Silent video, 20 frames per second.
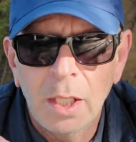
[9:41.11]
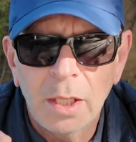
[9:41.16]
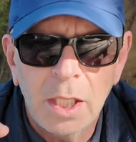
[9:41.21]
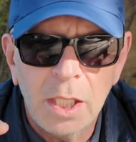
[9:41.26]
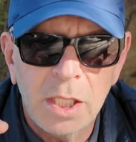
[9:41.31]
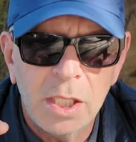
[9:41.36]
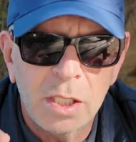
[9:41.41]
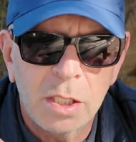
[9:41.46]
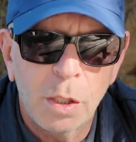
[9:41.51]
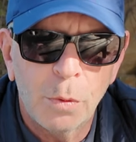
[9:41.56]

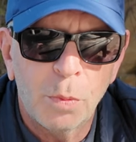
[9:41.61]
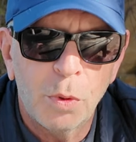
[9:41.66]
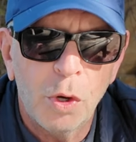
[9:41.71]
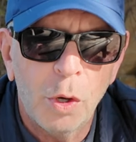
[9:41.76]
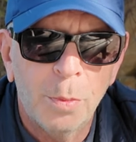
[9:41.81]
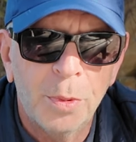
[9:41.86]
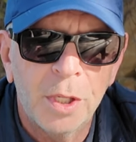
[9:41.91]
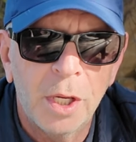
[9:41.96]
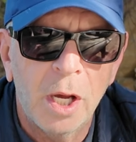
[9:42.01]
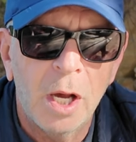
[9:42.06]
This is the
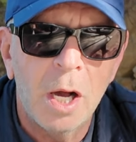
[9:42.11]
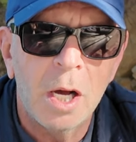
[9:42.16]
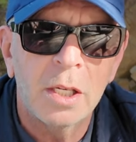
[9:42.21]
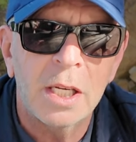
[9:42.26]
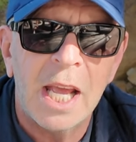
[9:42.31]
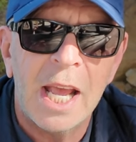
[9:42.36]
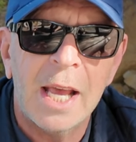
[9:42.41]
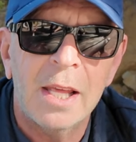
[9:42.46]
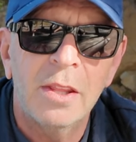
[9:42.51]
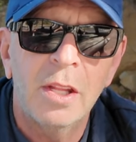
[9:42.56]
promenade
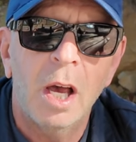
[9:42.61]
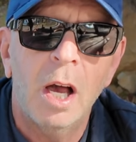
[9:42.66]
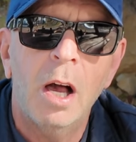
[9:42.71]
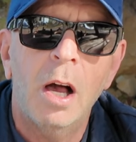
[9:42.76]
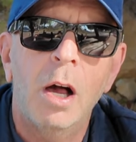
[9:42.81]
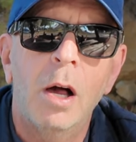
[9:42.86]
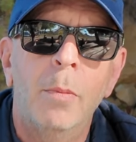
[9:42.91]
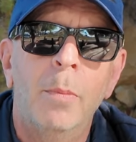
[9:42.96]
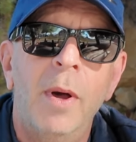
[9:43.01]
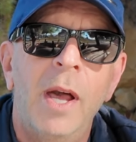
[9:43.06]
and the
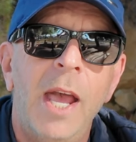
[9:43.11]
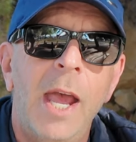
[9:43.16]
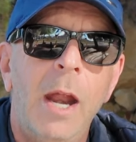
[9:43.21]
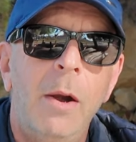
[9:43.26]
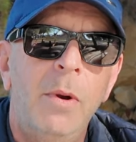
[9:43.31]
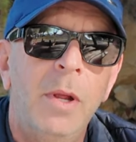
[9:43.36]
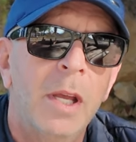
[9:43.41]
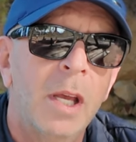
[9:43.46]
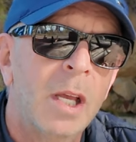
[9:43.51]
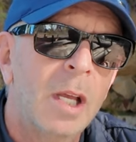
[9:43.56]
harbour
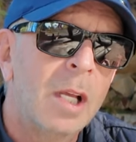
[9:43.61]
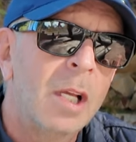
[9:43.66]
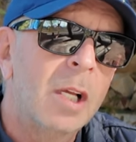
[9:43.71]
area,